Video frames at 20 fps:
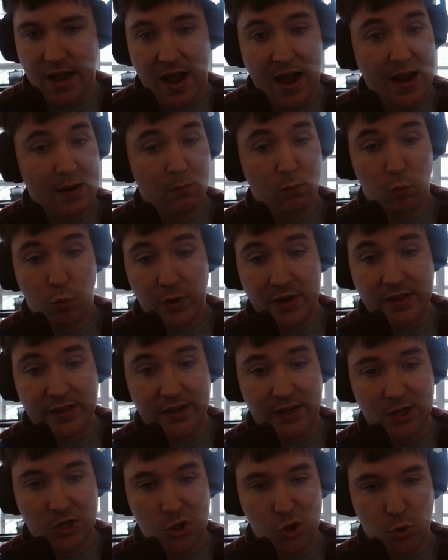I'm
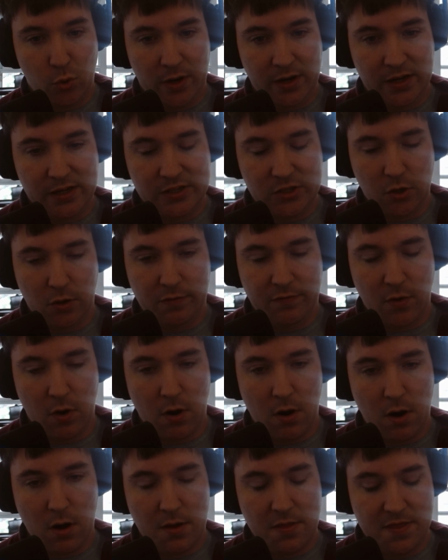really enjoying it so far.